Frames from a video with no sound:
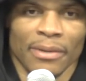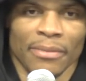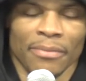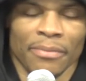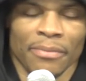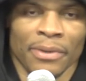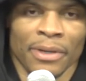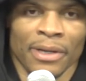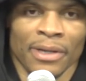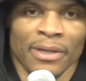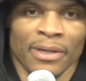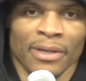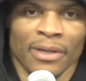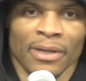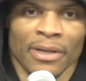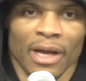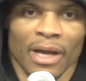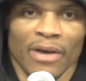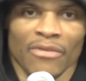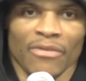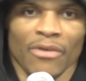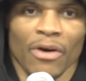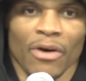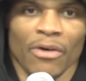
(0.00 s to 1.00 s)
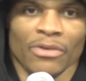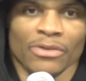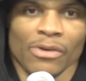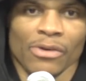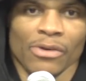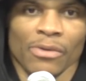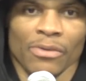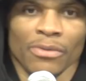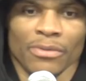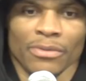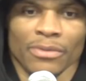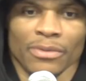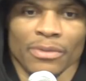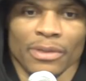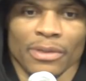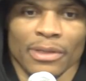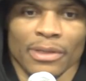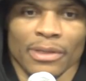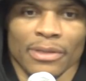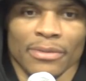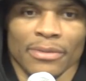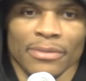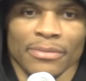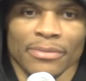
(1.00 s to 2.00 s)
But I've also
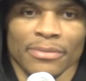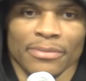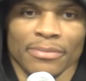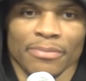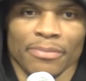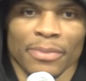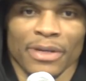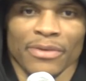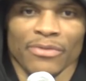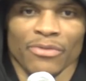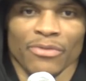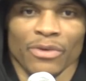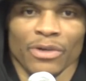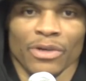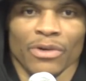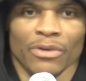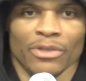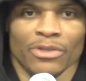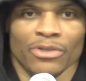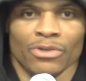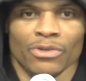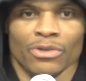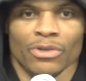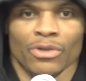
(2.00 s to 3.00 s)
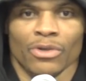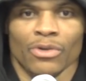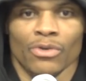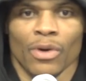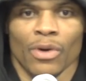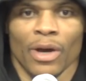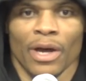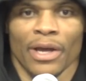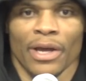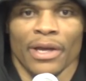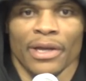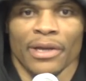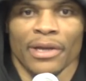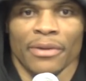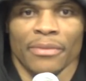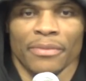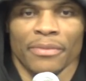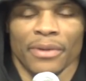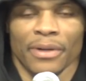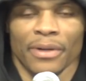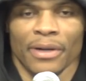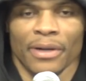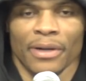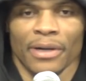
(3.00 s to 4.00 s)
been real and true to who I
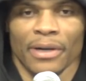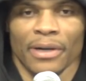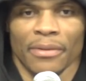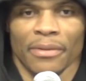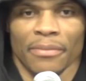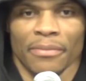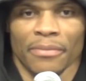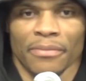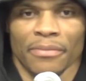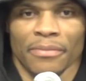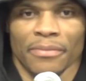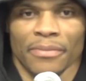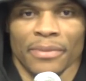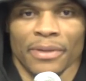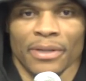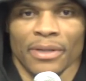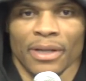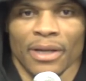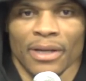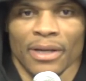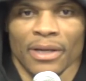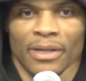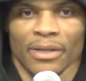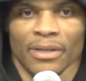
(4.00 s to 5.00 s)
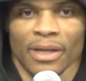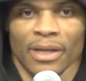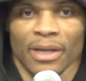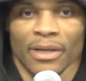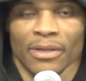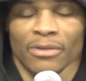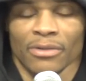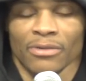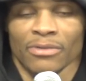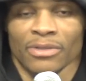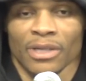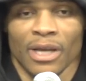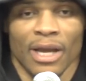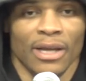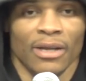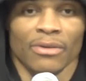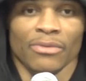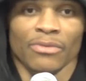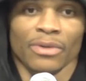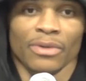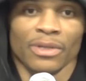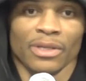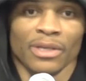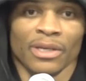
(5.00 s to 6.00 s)
am. And like you said, I don't
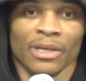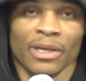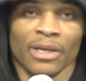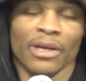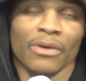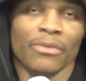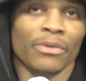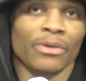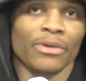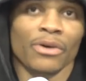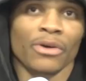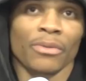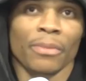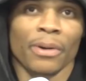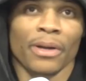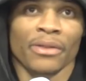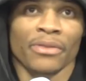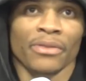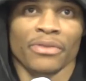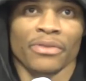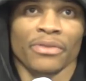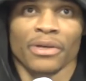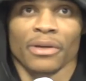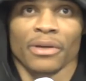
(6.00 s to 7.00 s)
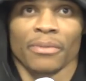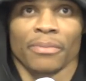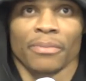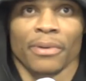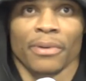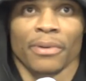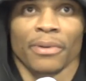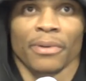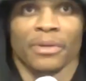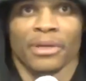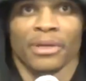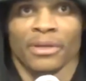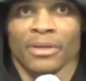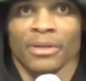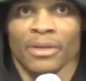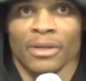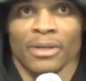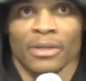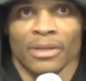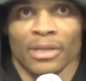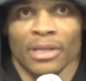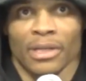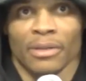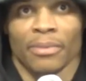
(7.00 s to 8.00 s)
really care what nobody think about me,
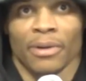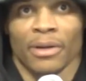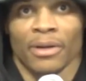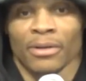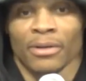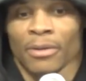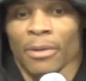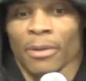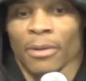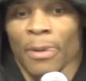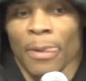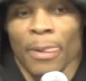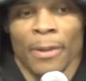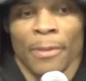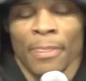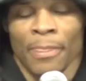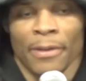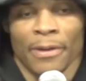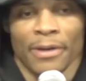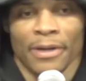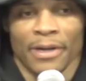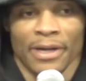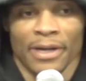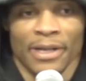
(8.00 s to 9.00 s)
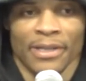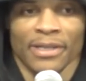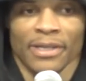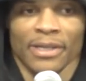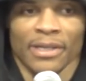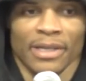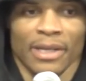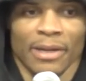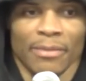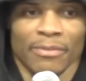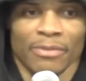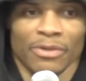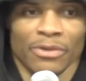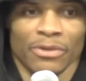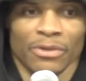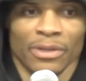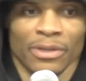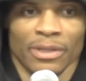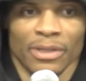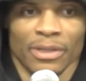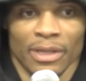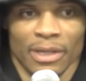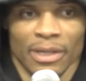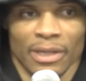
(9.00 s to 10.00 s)
think about anything that I'm doing,
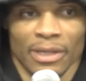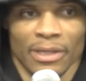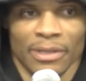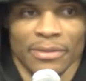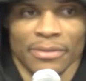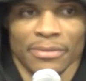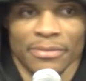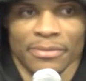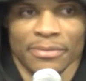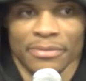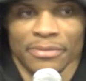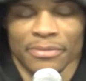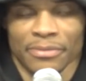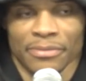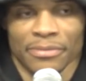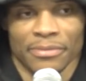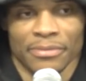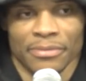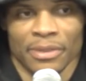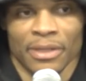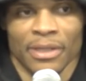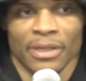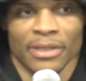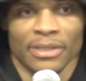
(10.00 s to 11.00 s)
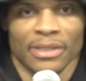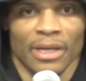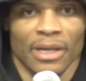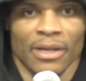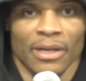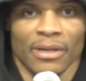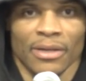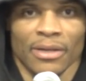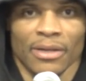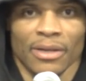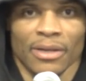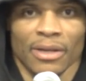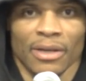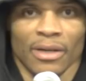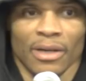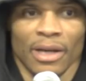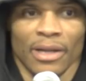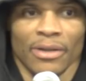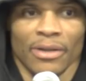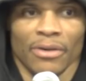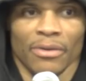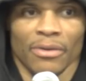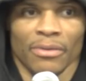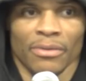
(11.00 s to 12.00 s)
because I
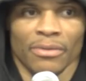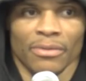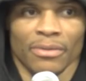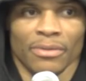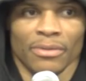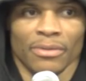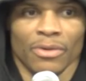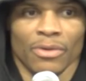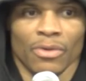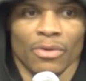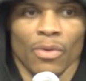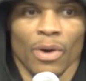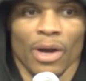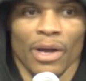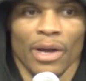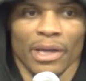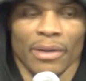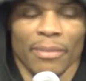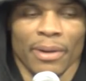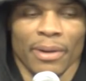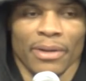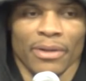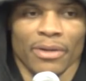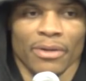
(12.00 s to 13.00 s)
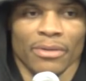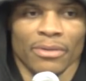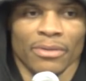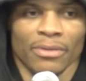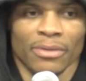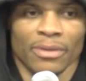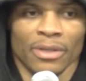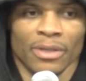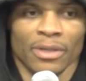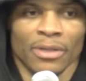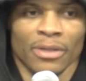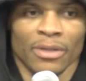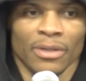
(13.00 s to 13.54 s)
know who I am. I know